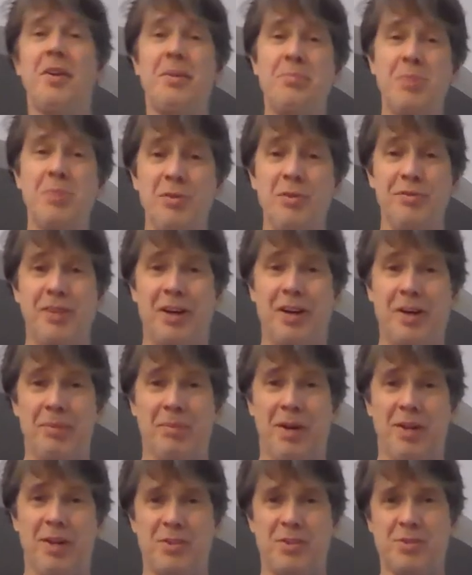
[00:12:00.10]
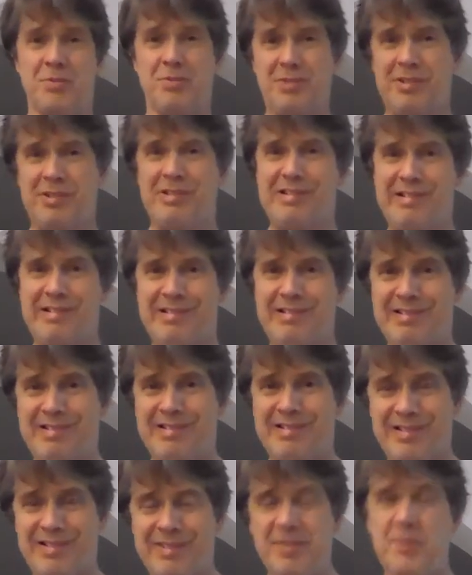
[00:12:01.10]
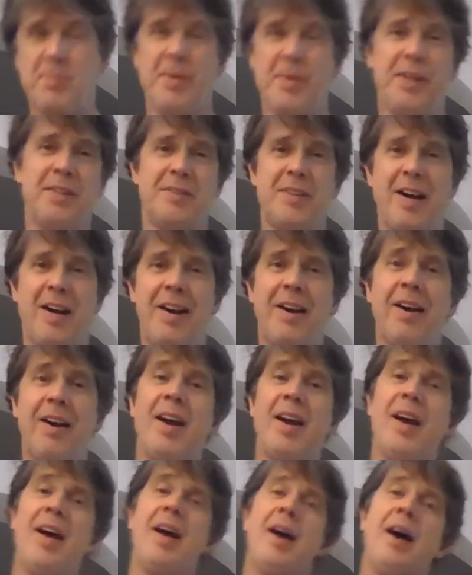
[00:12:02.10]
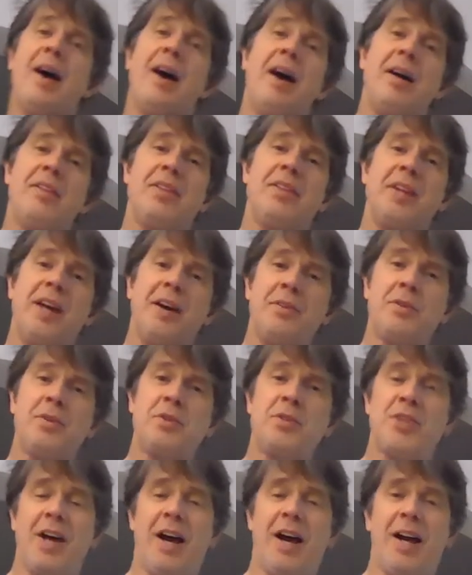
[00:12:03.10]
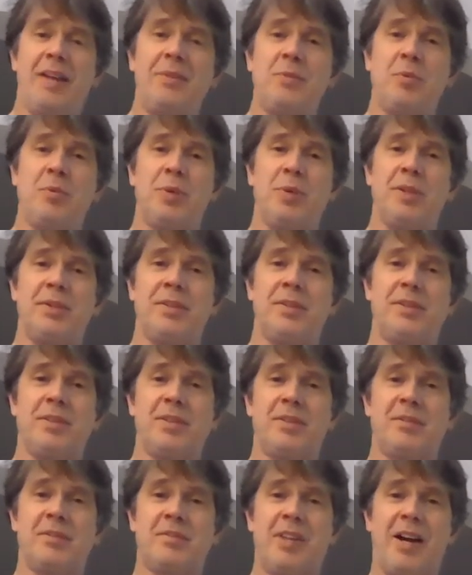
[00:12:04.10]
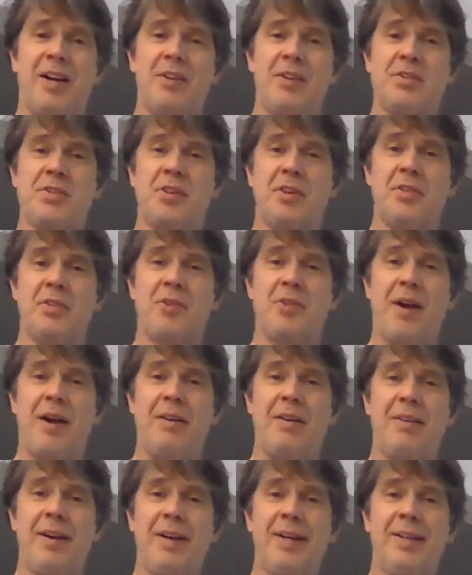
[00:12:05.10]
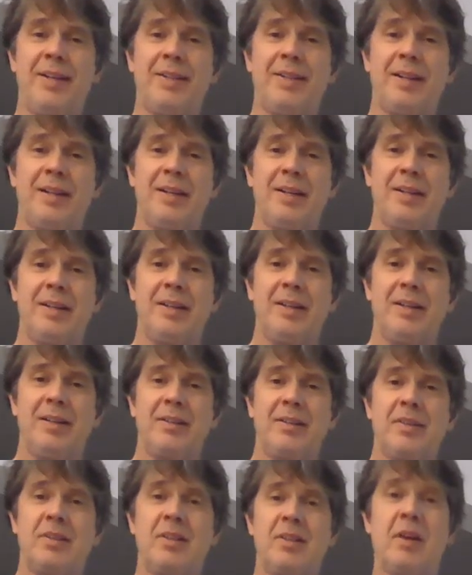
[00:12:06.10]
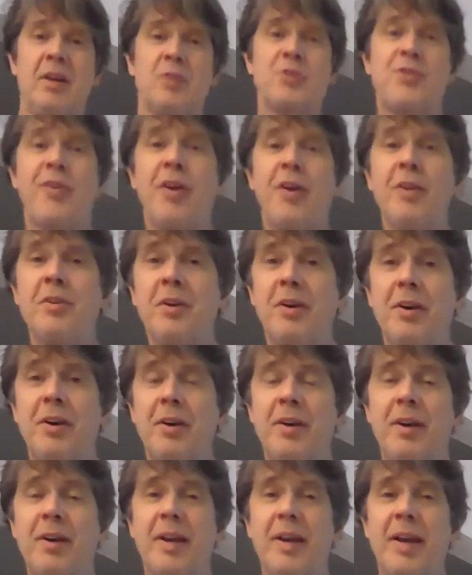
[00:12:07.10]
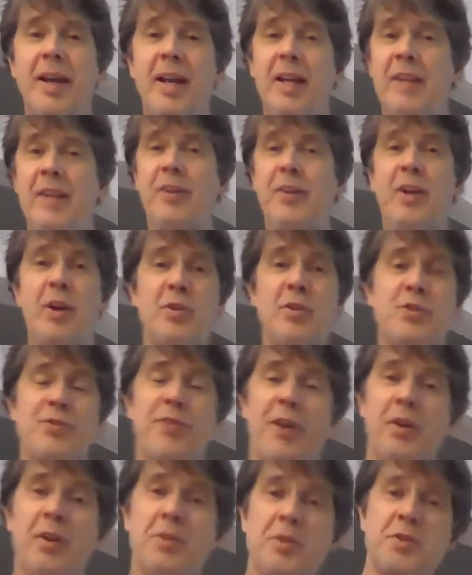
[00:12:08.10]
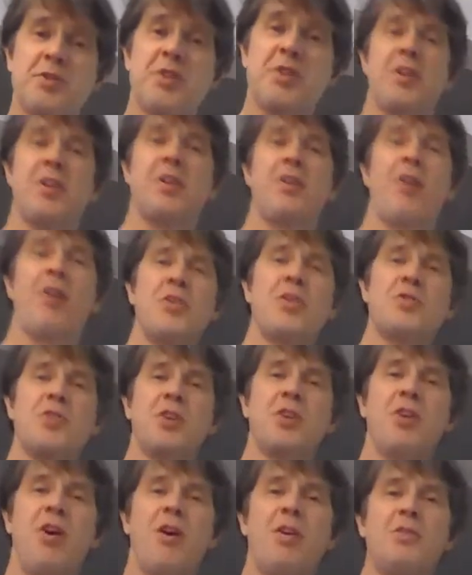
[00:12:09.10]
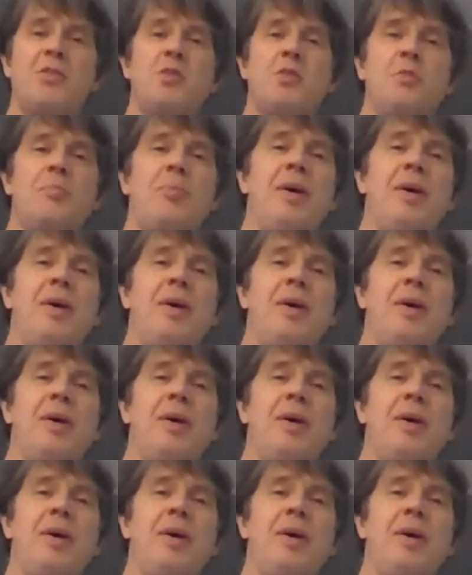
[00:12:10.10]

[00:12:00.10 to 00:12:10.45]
doesn't move very much because spinning tire. The other side, with the tire still on dry land, goes further. And if it goes further, it's going to cause the car to